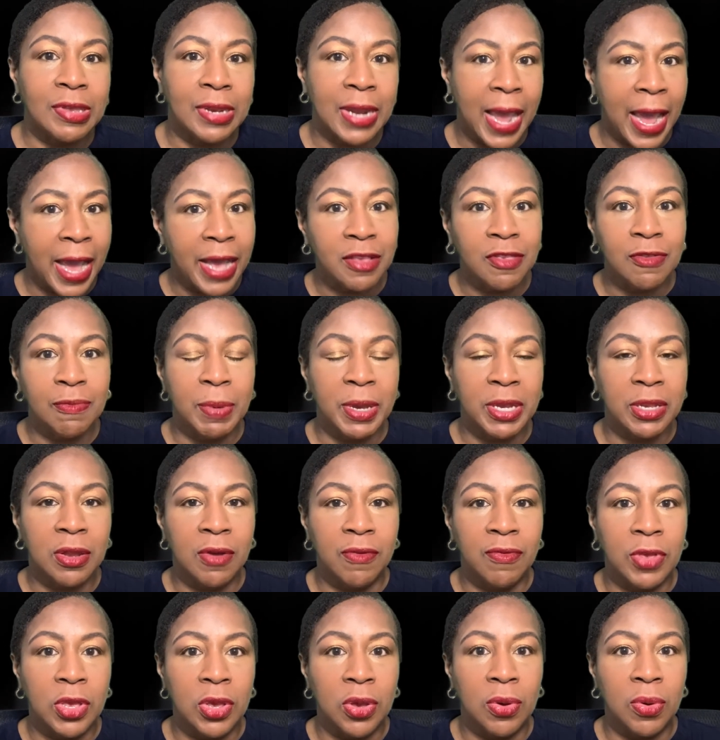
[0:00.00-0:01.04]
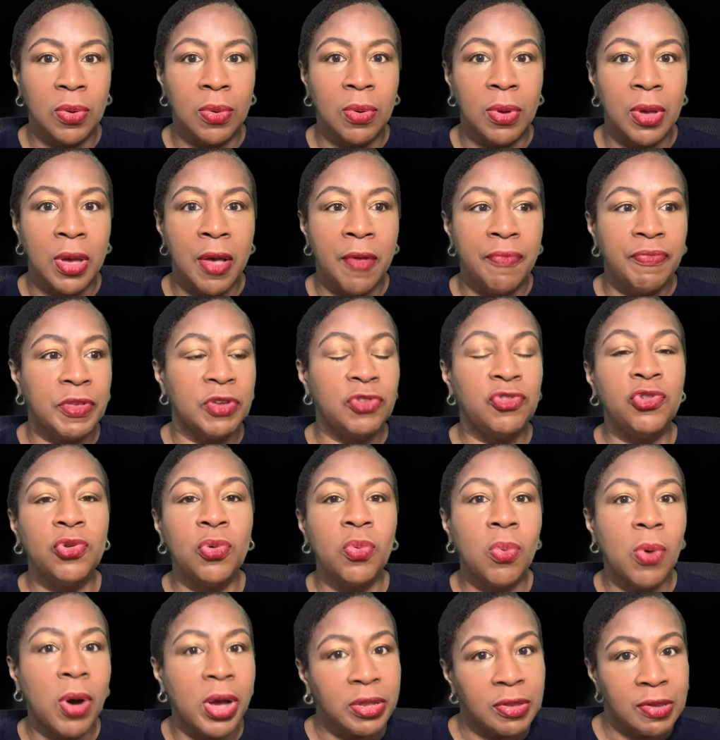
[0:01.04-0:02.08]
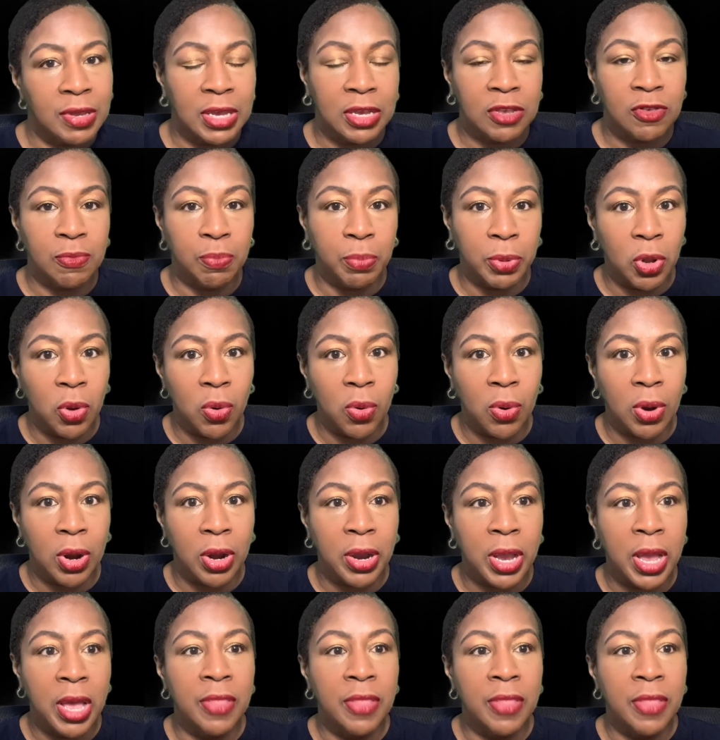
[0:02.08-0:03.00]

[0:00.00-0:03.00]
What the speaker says: aspect of you that you want to explore,